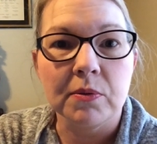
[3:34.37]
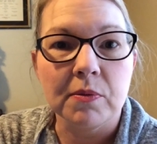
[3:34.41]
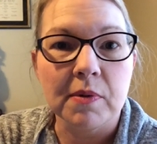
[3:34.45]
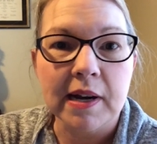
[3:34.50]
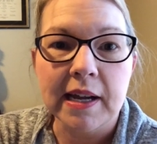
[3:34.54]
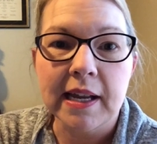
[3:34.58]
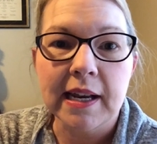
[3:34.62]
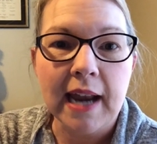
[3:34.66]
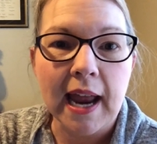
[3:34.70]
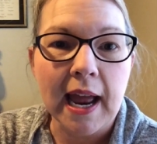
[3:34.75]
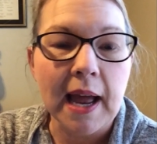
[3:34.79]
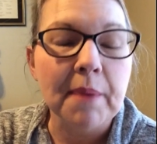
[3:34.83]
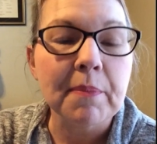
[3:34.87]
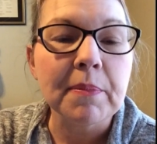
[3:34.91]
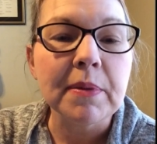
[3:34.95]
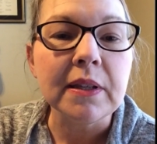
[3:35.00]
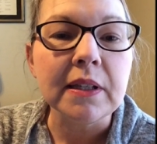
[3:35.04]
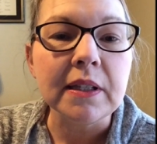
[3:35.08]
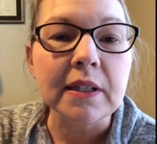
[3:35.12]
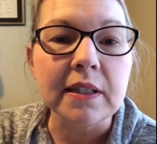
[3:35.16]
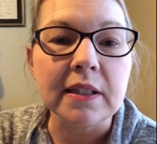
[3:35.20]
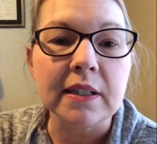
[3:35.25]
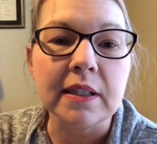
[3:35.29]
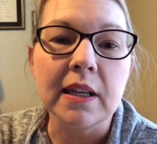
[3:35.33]
What
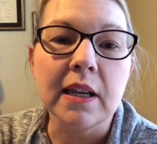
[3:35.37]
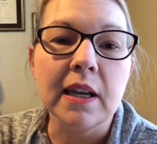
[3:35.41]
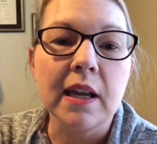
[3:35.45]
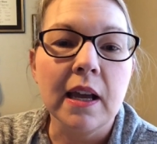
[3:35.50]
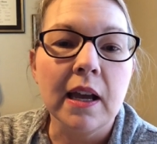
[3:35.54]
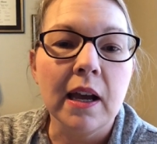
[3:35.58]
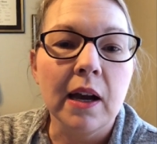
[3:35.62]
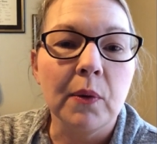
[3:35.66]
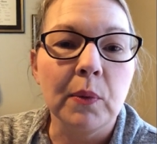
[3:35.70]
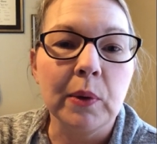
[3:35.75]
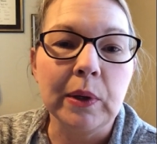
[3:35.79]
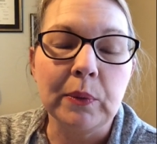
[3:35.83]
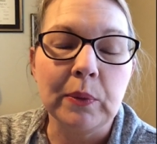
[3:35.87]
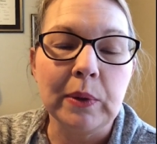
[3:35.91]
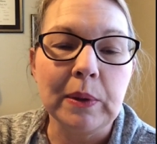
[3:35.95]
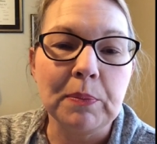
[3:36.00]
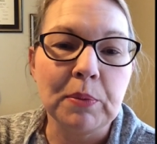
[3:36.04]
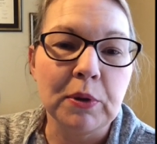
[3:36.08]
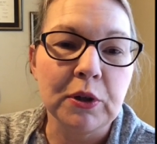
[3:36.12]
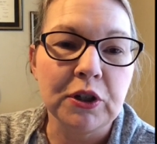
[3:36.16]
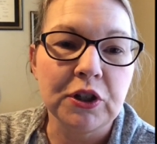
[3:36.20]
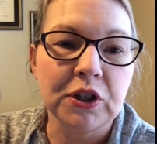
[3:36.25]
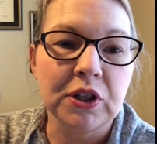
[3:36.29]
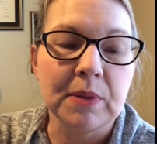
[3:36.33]
happens when we
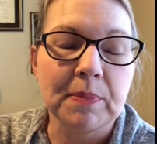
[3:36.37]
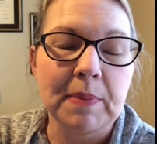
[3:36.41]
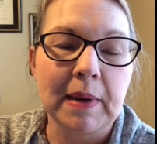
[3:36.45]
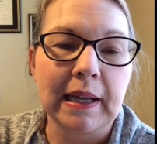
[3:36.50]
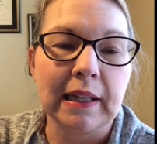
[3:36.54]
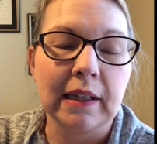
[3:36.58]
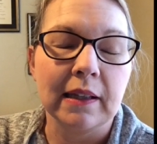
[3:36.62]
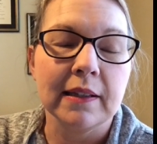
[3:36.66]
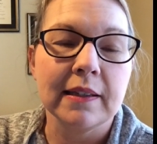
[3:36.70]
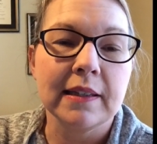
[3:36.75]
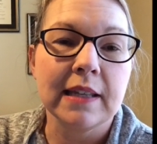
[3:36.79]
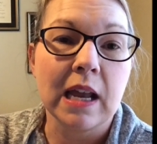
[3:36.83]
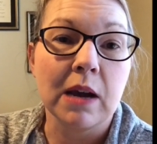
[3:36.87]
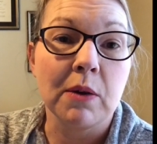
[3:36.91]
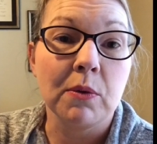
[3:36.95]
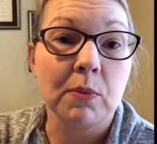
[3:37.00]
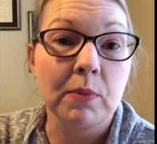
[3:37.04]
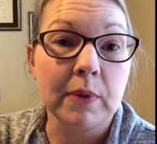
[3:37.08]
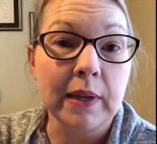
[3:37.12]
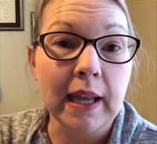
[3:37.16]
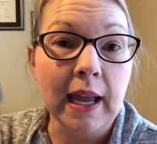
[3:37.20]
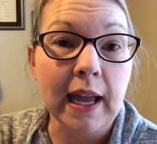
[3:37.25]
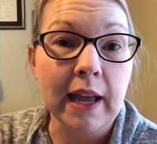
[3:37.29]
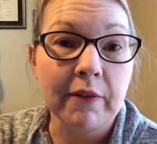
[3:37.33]
push the pedals? Now, when
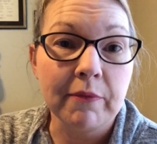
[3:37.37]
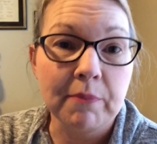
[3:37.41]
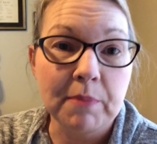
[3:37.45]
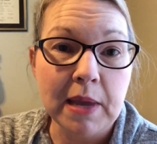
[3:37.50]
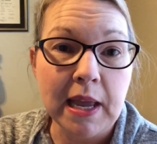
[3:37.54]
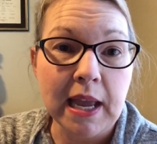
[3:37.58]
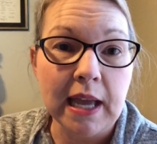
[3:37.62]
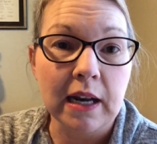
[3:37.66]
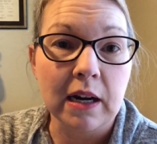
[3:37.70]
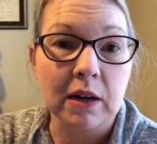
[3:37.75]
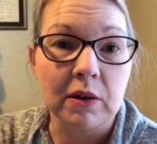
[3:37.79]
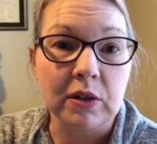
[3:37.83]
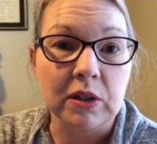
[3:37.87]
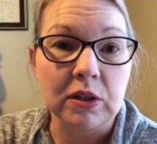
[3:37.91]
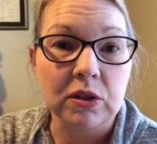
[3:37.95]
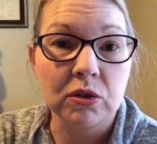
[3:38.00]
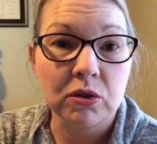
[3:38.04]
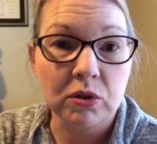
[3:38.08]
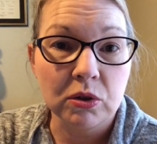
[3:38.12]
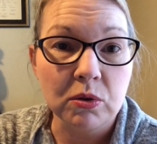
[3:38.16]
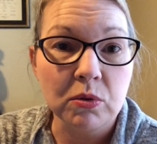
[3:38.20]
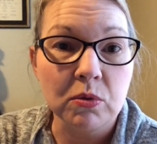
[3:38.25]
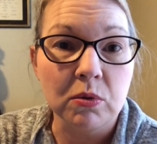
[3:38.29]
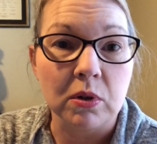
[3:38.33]
we have piano at
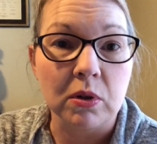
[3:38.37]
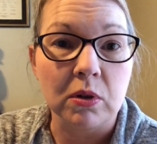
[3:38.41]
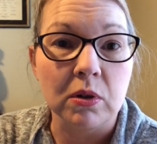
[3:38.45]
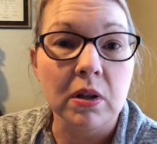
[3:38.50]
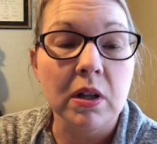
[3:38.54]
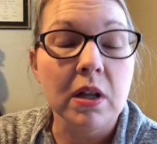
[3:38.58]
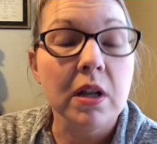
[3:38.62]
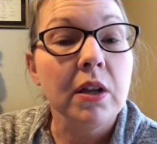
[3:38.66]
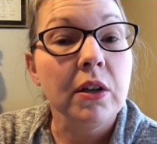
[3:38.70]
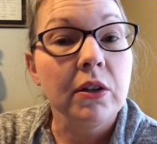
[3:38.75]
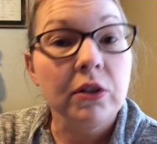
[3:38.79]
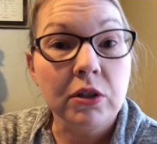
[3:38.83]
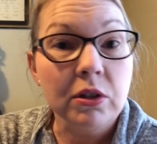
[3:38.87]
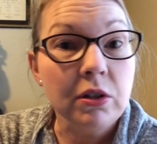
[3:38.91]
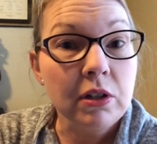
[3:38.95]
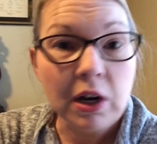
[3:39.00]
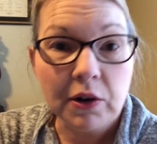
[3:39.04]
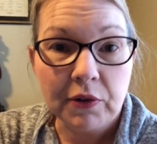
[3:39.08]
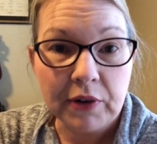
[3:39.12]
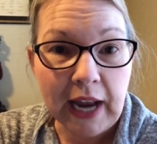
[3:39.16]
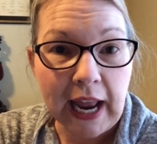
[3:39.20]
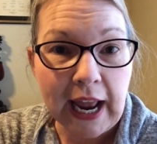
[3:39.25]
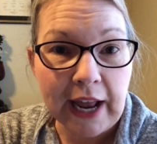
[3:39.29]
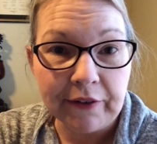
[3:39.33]
school, you
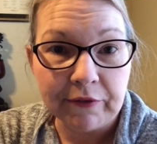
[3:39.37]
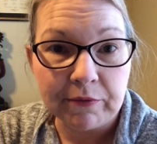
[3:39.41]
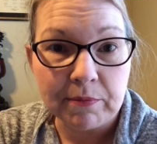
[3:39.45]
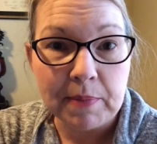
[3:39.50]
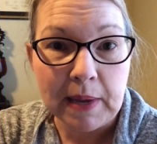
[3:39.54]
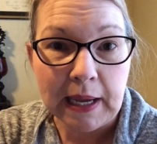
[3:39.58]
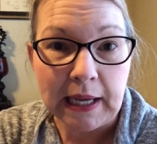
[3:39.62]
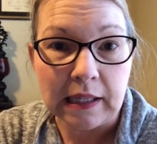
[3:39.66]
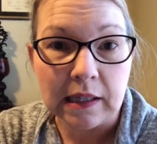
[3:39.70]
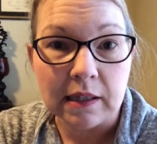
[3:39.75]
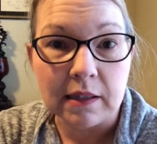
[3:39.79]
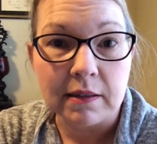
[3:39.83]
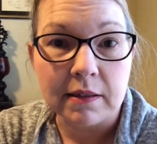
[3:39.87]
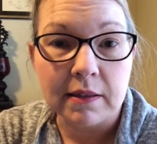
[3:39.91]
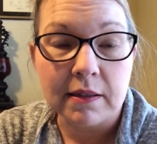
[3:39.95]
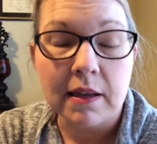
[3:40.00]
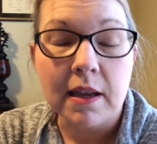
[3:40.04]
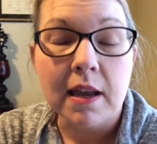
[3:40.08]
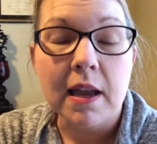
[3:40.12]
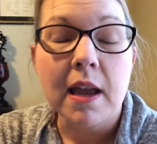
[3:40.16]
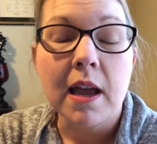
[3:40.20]
don't have pedals.